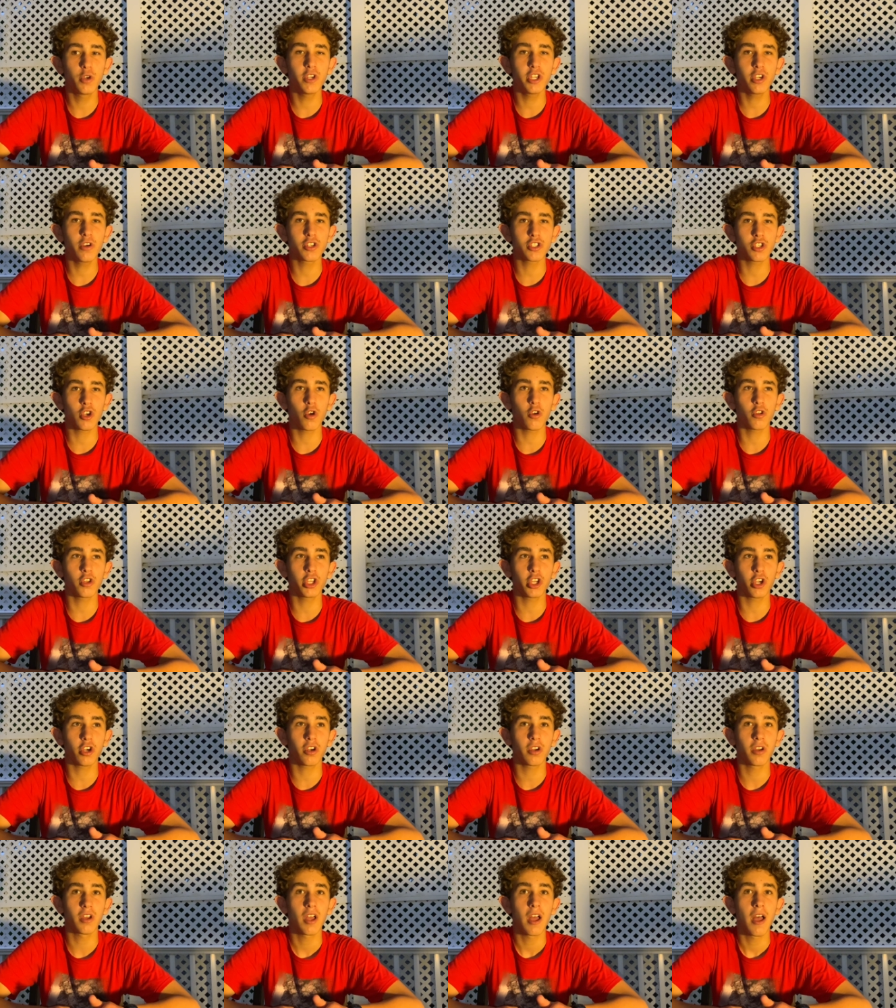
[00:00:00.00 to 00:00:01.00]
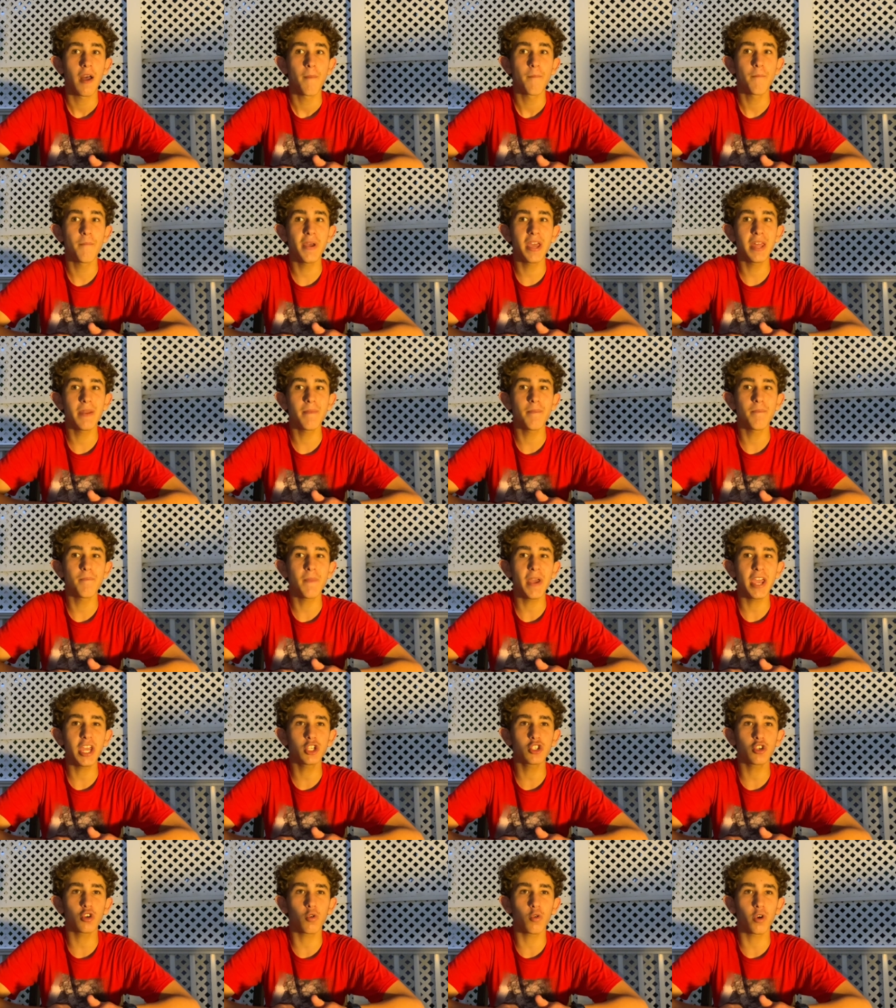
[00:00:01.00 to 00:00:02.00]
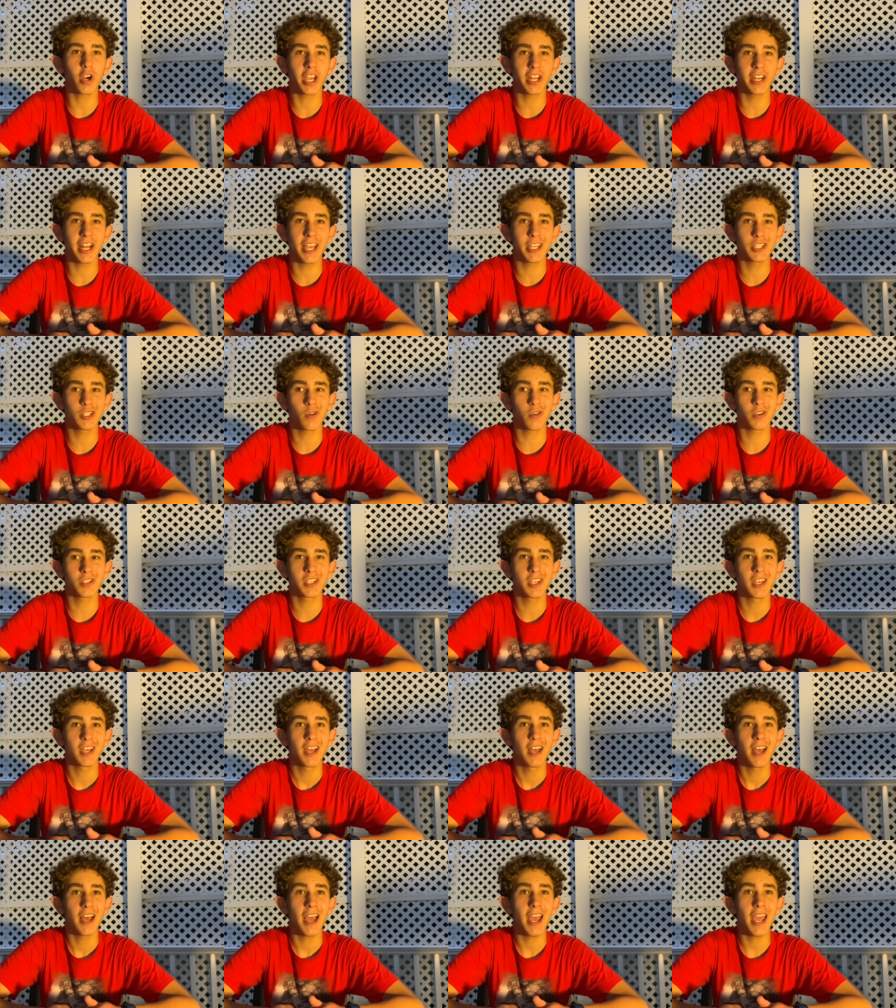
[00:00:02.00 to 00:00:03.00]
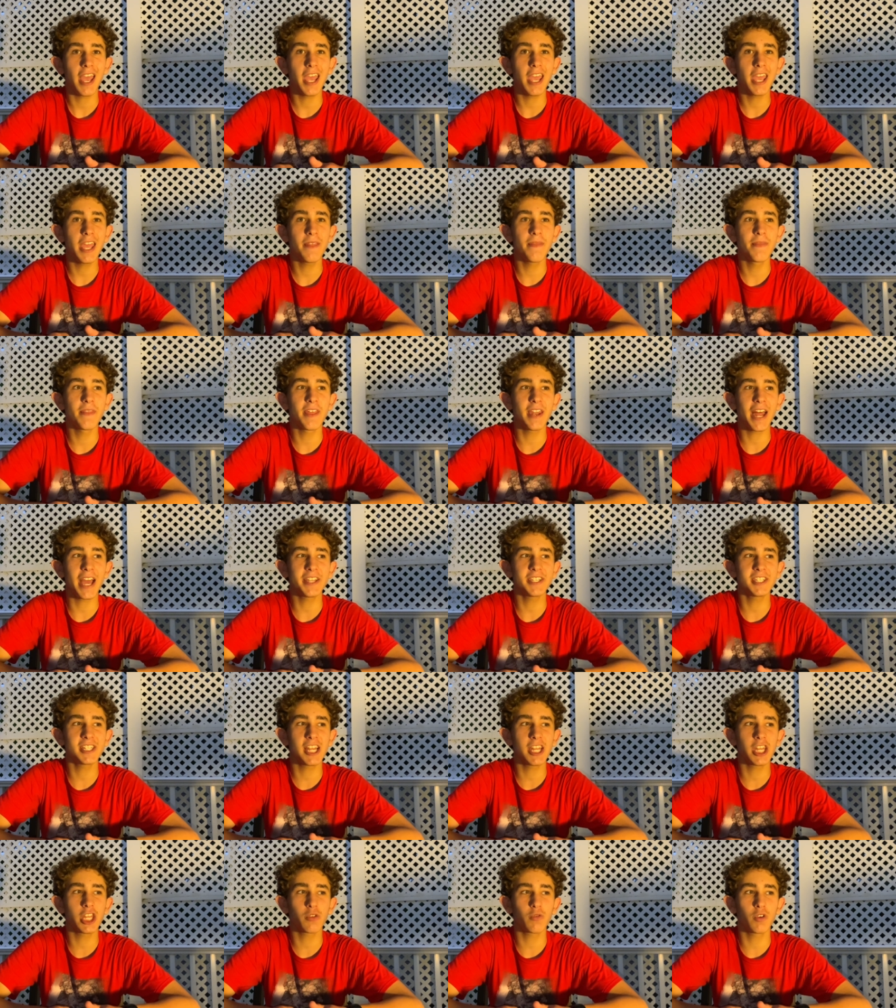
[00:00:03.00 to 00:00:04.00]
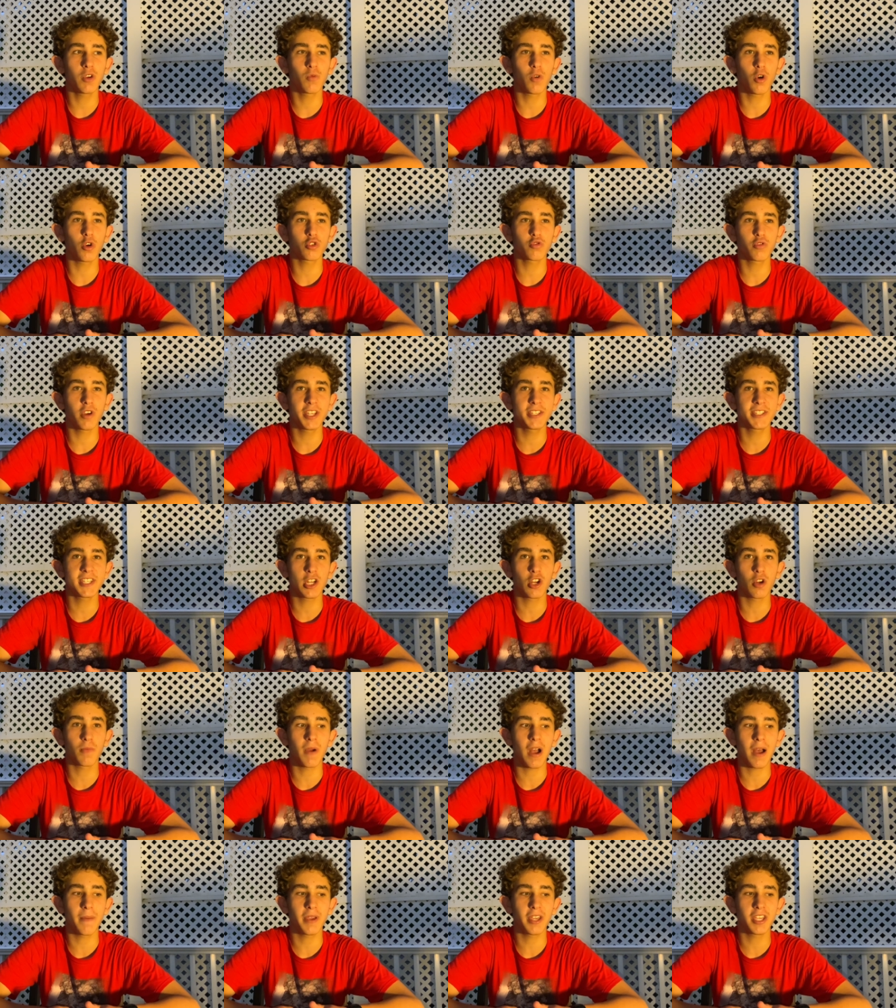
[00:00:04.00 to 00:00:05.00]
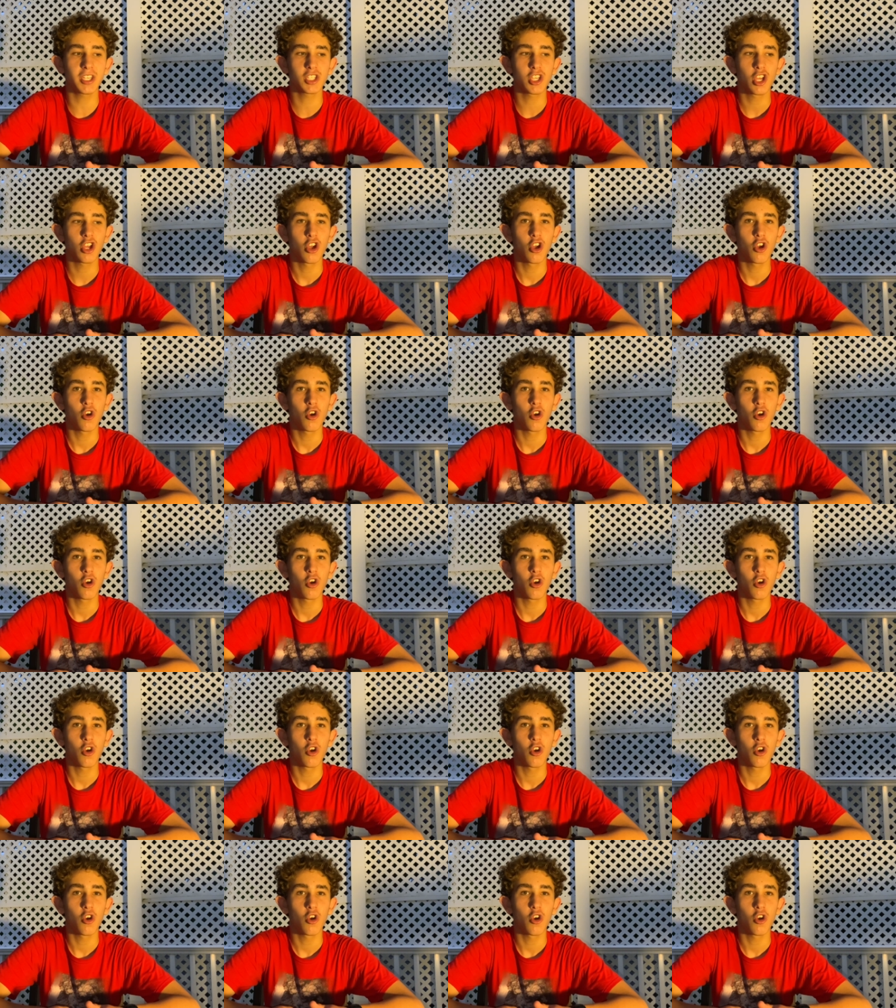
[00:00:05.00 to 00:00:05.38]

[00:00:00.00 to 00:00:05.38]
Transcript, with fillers: years earlier been major organizers in the 1993 World Trade Center bombings,